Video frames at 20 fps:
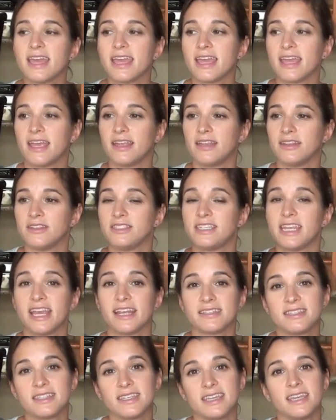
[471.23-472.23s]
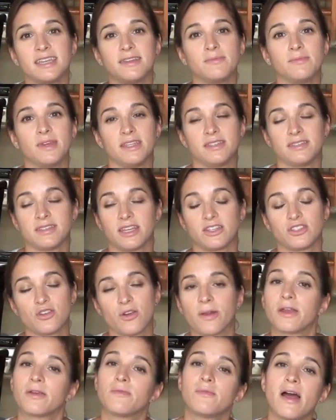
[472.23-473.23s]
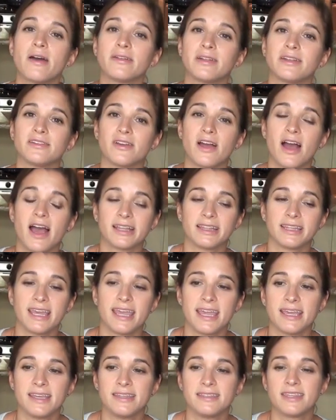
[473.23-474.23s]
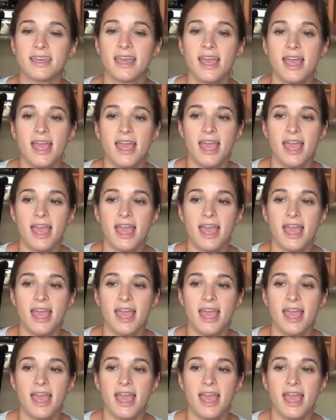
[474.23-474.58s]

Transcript: and dancing is like turning around on her hind legs.